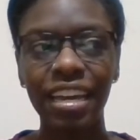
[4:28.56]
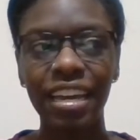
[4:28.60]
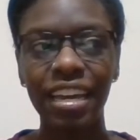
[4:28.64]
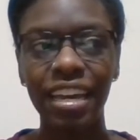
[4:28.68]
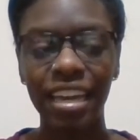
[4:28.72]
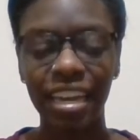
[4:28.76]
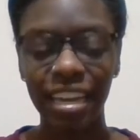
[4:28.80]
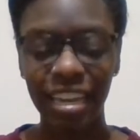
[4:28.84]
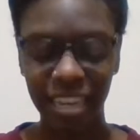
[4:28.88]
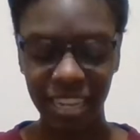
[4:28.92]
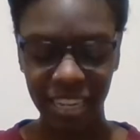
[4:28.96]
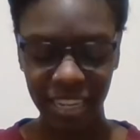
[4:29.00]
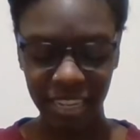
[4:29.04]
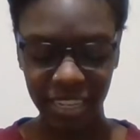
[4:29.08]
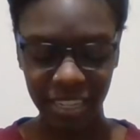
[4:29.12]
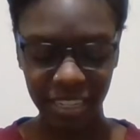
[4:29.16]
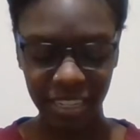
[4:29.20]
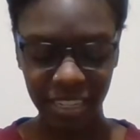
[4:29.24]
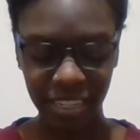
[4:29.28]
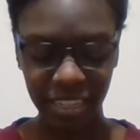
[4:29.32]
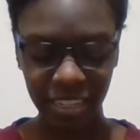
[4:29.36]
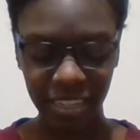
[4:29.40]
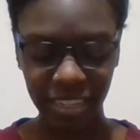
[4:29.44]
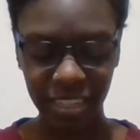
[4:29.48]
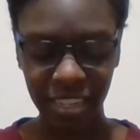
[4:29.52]
And,
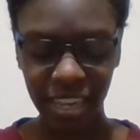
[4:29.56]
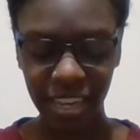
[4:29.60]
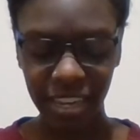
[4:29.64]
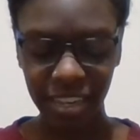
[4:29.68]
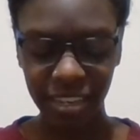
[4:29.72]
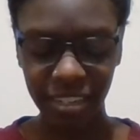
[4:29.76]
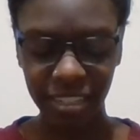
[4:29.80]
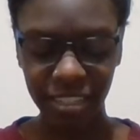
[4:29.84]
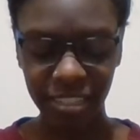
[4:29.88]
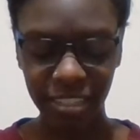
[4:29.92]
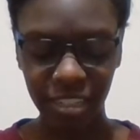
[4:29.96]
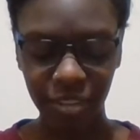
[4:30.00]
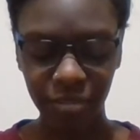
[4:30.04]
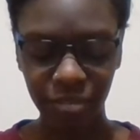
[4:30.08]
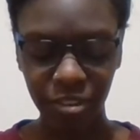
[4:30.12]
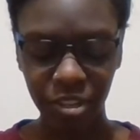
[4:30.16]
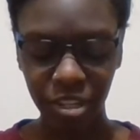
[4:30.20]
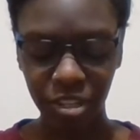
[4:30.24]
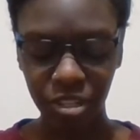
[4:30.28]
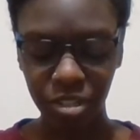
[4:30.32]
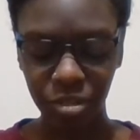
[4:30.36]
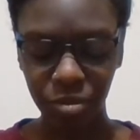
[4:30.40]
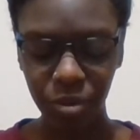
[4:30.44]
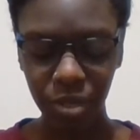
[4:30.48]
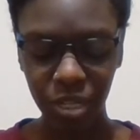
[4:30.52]
yeah,
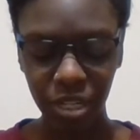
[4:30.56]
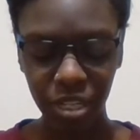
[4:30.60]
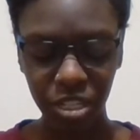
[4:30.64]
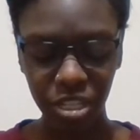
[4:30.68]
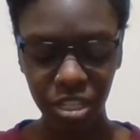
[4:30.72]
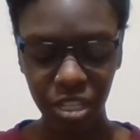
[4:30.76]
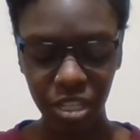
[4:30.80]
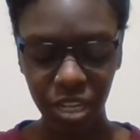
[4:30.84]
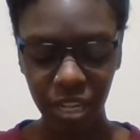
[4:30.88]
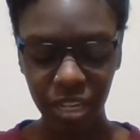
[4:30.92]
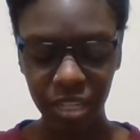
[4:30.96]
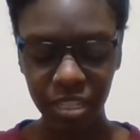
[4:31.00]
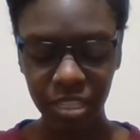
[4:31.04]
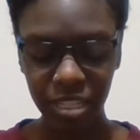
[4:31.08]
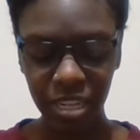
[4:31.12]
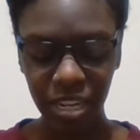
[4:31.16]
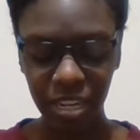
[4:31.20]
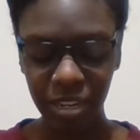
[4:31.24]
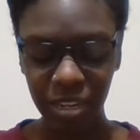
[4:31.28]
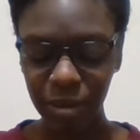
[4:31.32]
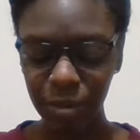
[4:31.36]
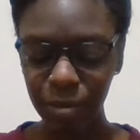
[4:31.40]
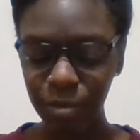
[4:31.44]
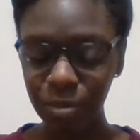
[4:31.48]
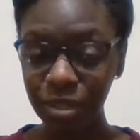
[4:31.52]
discovering Twitch. It's
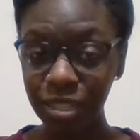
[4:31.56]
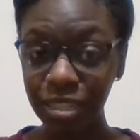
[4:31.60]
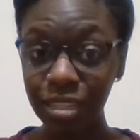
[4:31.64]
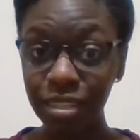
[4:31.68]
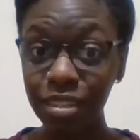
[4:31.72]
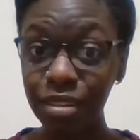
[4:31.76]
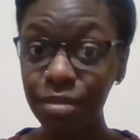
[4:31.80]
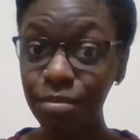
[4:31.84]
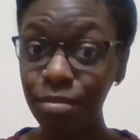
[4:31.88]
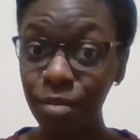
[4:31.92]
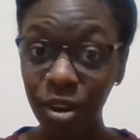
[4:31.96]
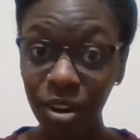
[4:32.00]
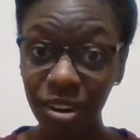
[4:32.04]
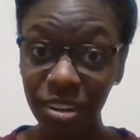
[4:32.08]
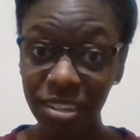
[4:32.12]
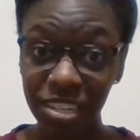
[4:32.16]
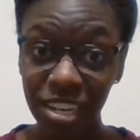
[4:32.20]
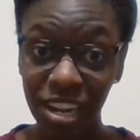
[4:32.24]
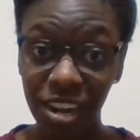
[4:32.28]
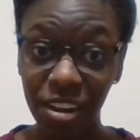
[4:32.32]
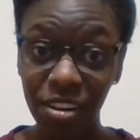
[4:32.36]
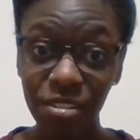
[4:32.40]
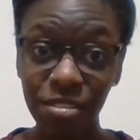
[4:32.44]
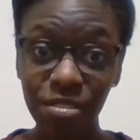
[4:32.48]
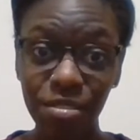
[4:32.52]
not completely marked
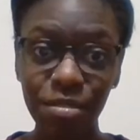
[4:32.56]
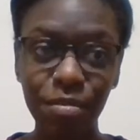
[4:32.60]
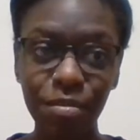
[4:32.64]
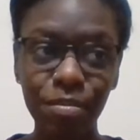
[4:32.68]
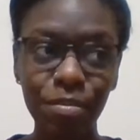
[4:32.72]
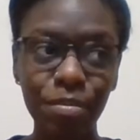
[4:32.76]
out,